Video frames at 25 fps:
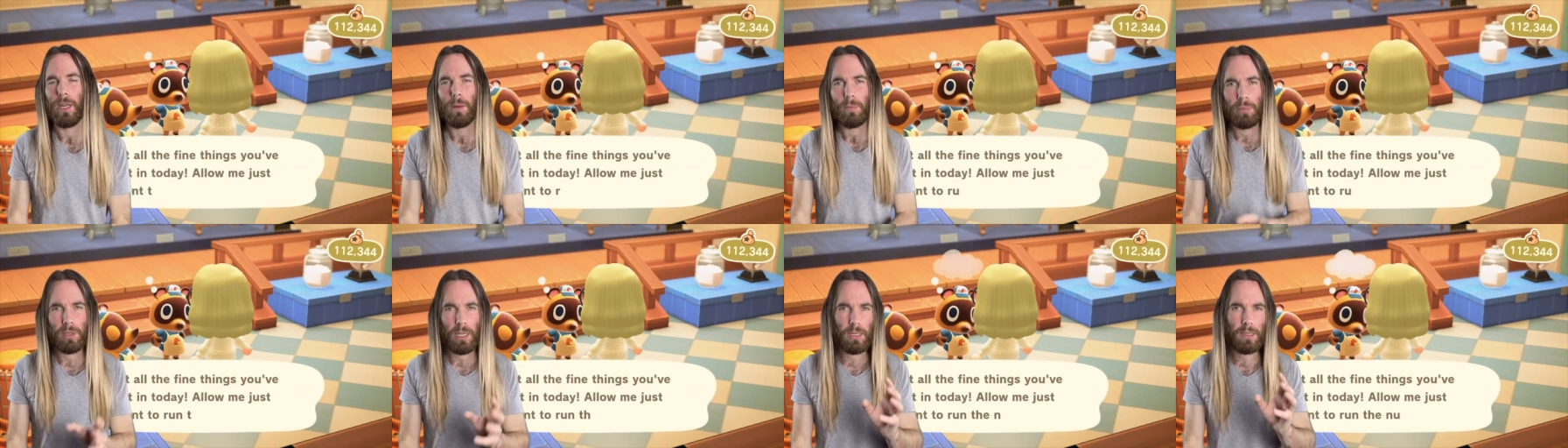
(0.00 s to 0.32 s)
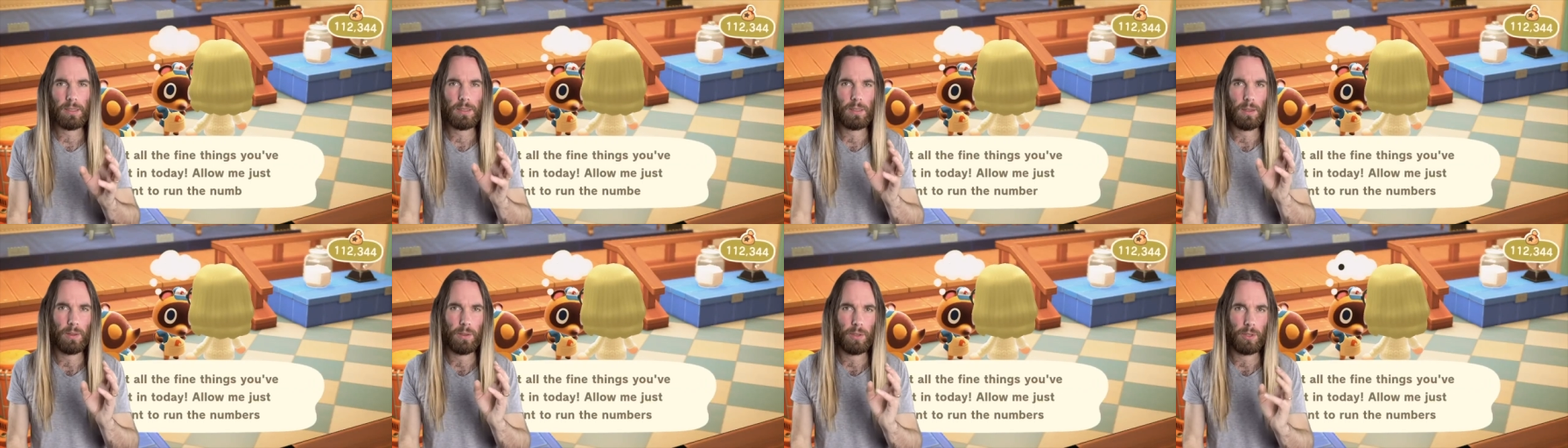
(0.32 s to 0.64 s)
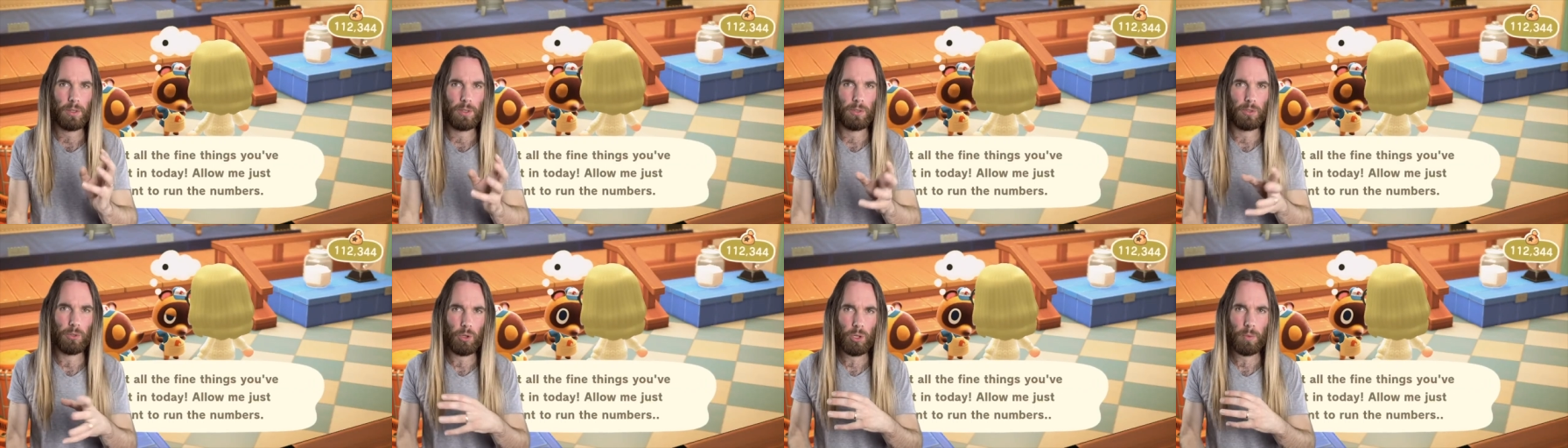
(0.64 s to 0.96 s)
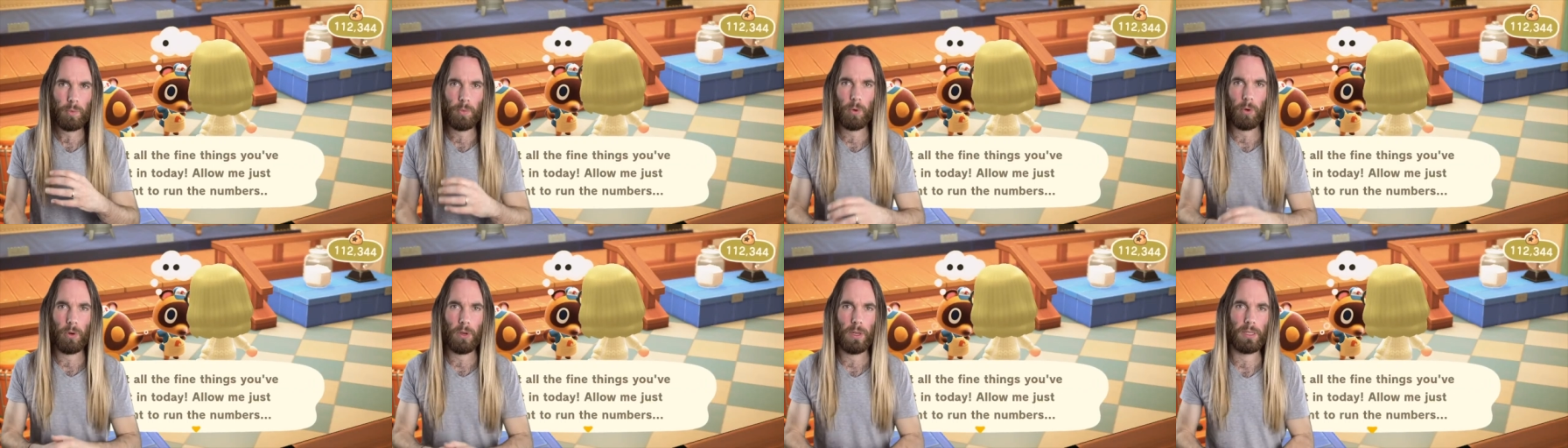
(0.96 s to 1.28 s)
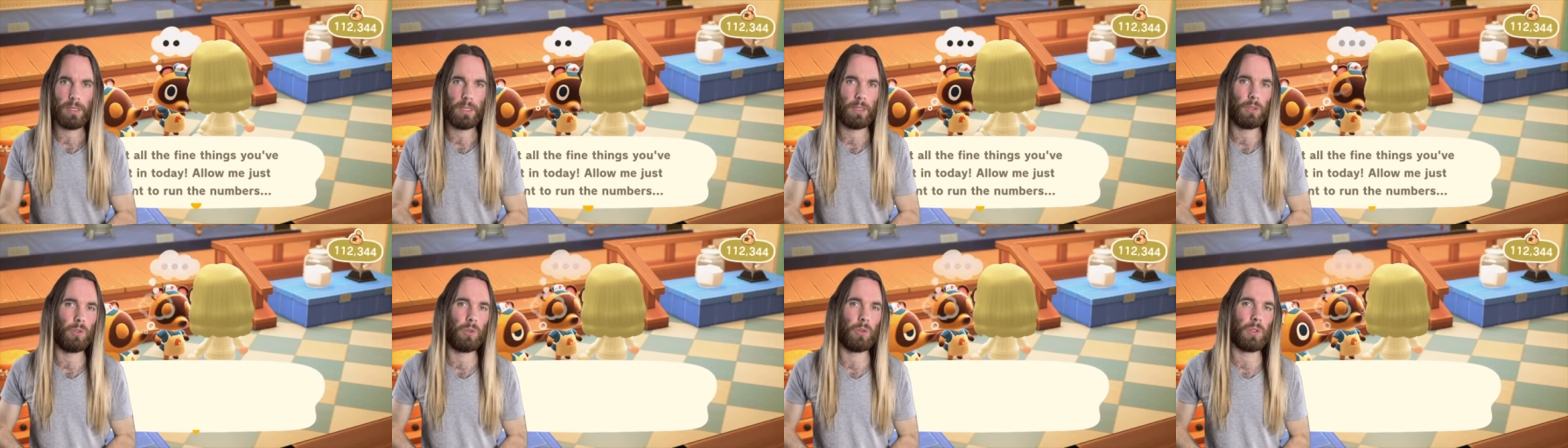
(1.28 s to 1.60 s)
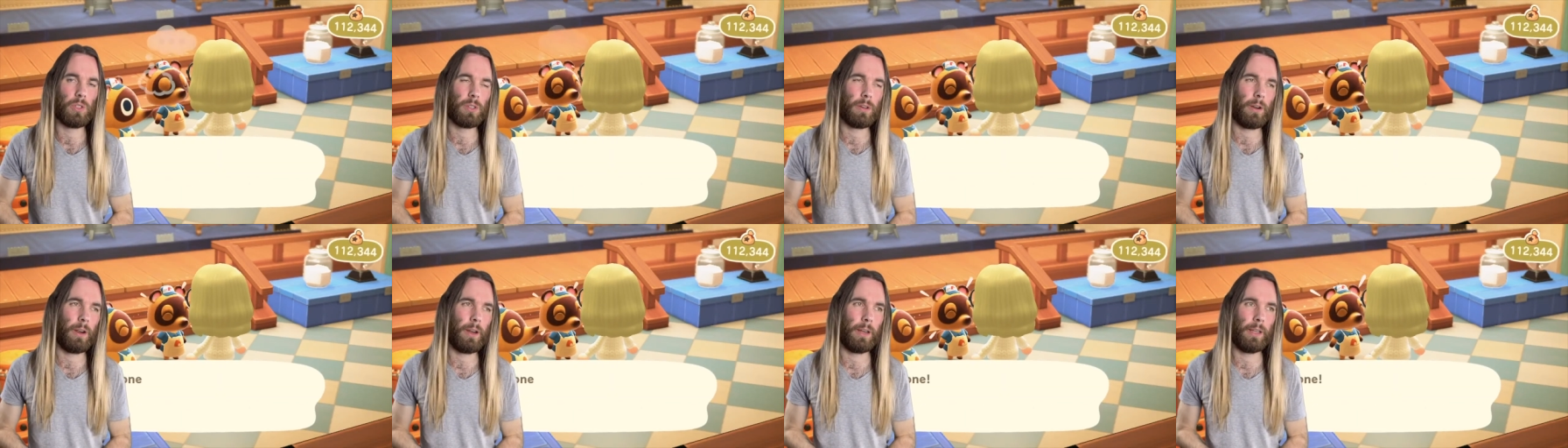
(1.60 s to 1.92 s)
Plus, the Nook boys at Nook's
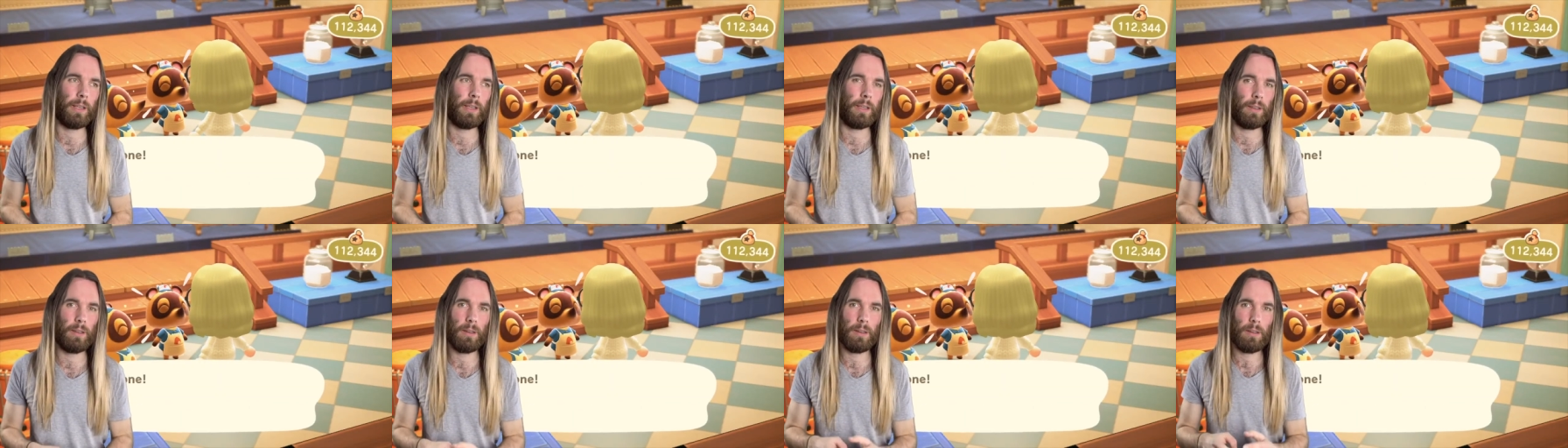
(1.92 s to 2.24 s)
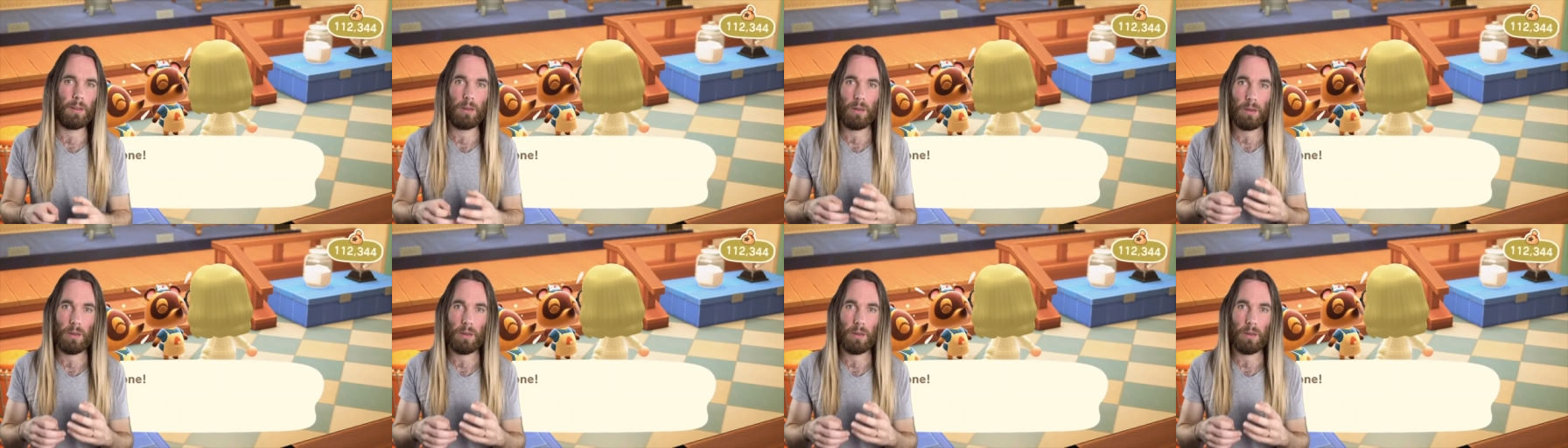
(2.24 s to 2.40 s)
Cranny